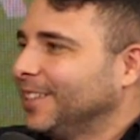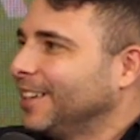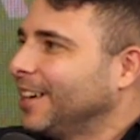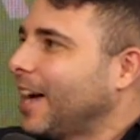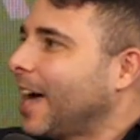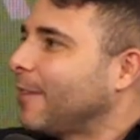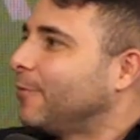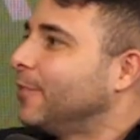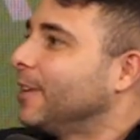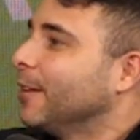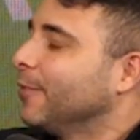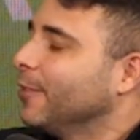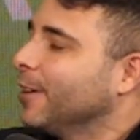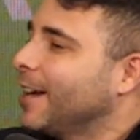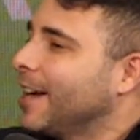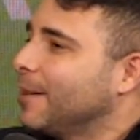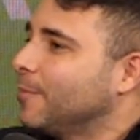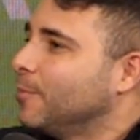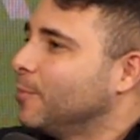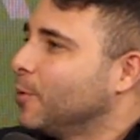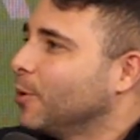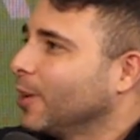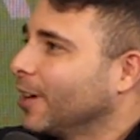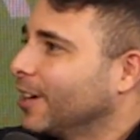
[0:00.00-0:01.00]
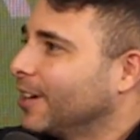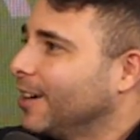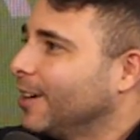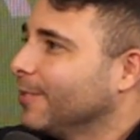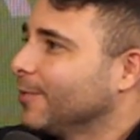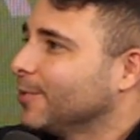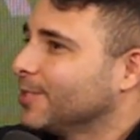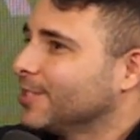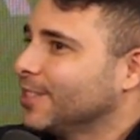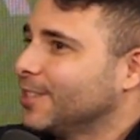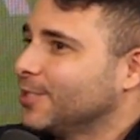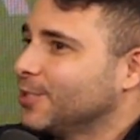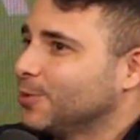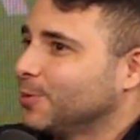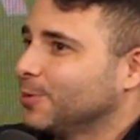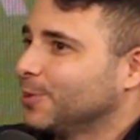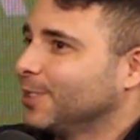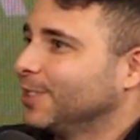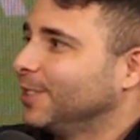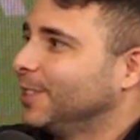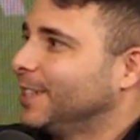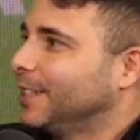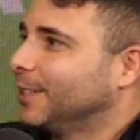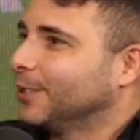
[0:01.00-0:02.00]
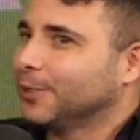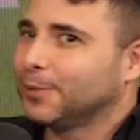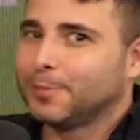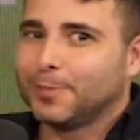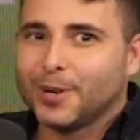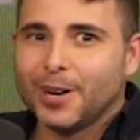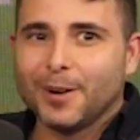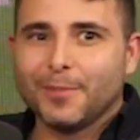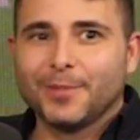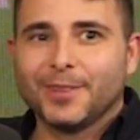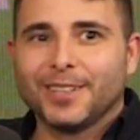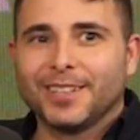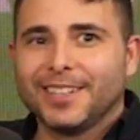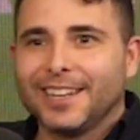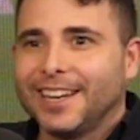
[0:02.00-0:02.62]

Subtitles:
I've never had more conversations with the legal department